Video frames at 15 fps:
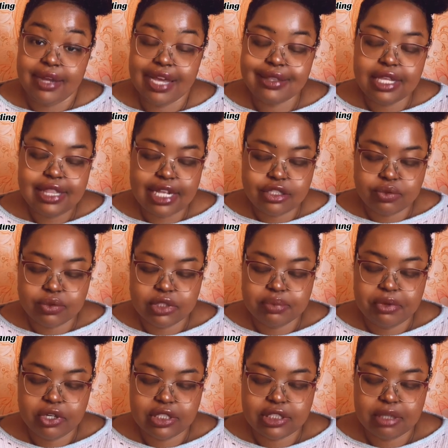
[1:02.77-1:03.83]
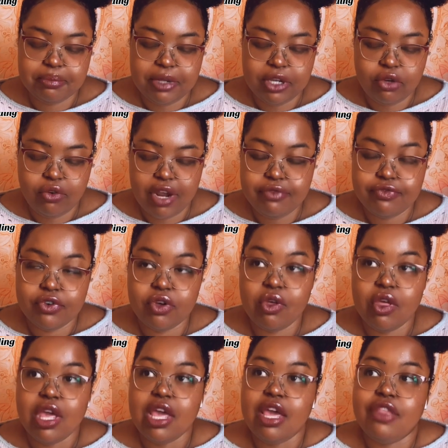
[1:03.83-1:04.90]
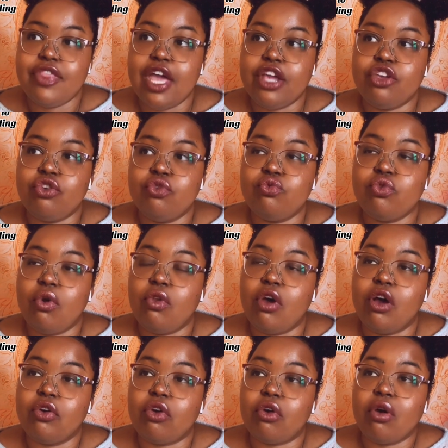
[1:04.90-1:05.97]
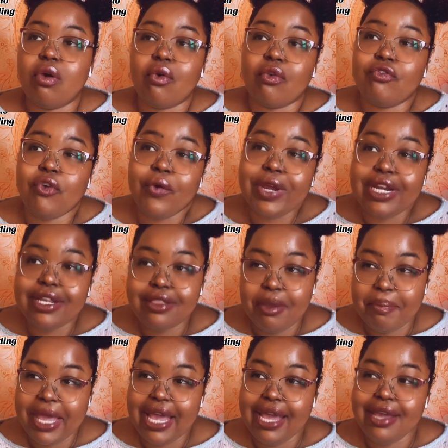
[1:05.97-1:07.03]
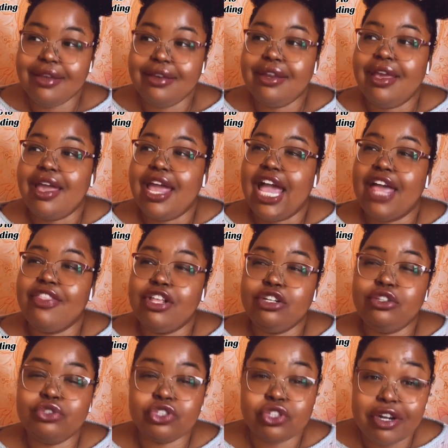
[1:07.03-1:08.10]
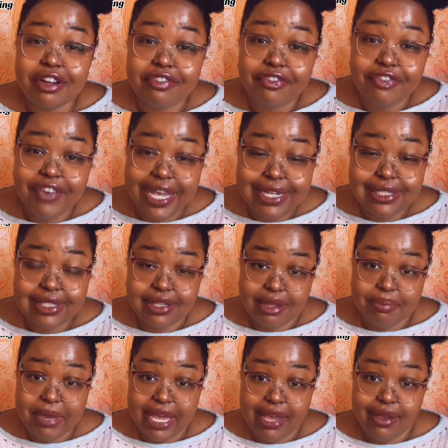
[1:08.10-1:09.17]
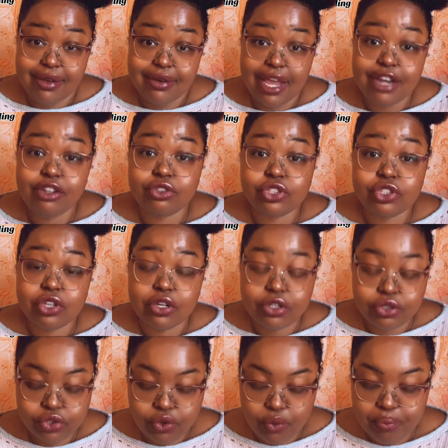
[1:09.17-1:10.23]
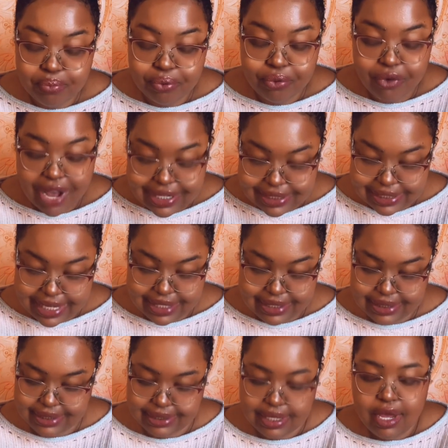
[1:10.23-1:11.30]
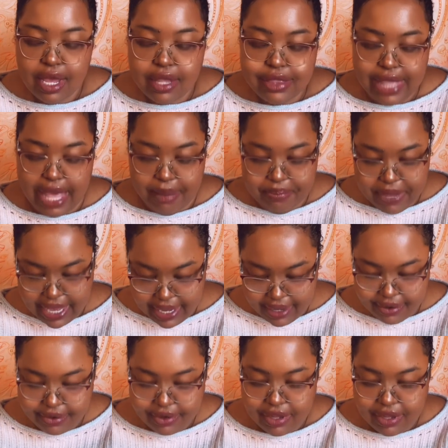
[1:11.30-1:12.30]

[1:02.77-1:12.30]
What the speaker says: I think that's where Spirit is like, be grateful that you no longer are avoiding the pain and that you started facing the pain and you started to process that pain.